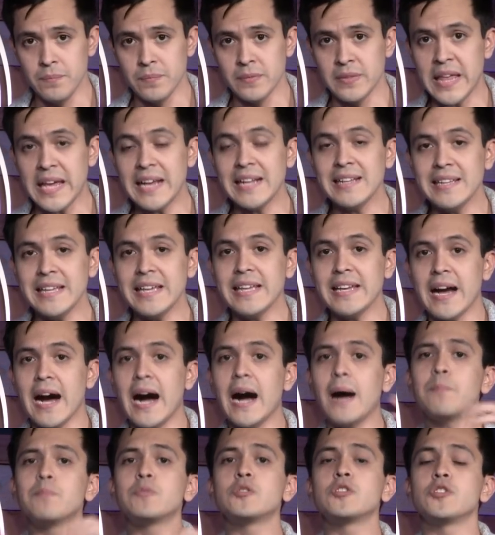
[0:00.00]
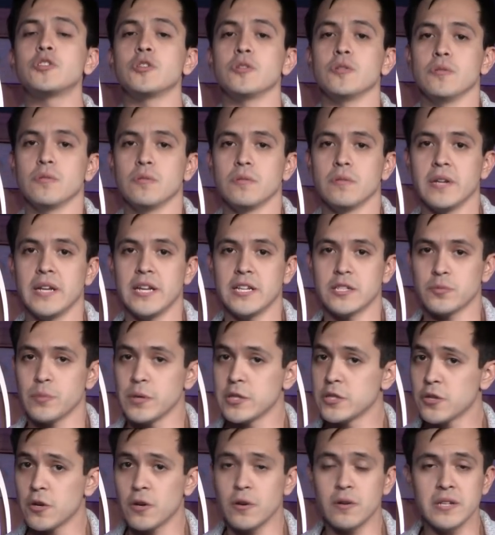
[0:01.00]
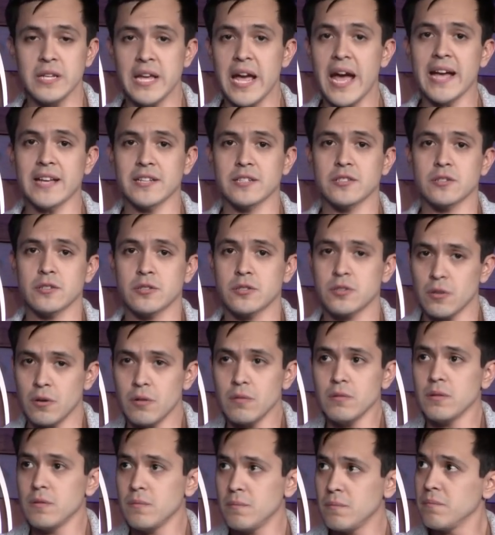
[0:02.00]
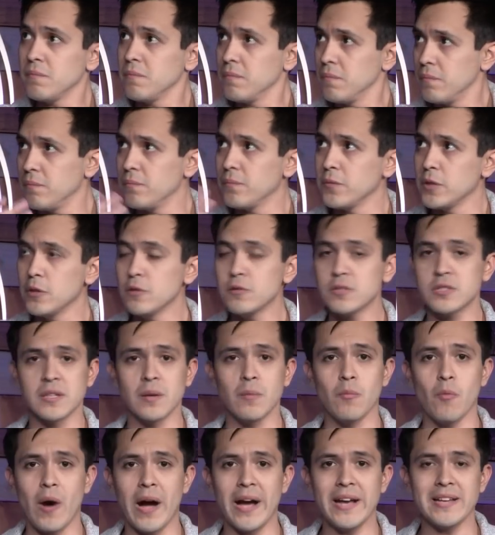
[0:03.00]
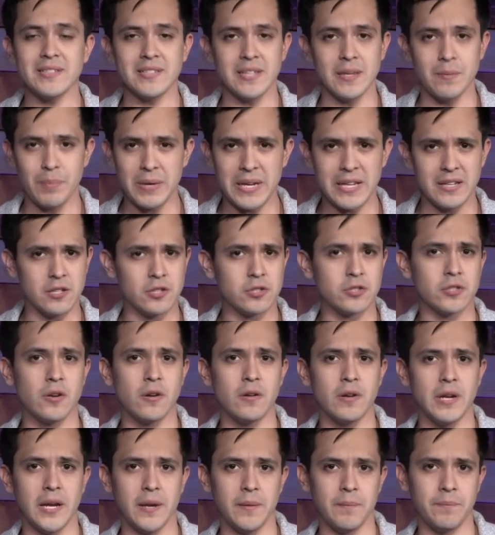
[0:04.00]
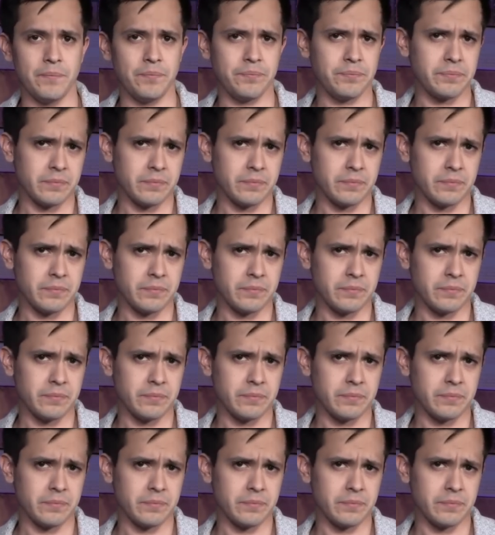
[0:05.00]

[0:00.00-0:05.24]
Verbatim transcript: They lead up to his return, yes. So use them wisely, be discerning,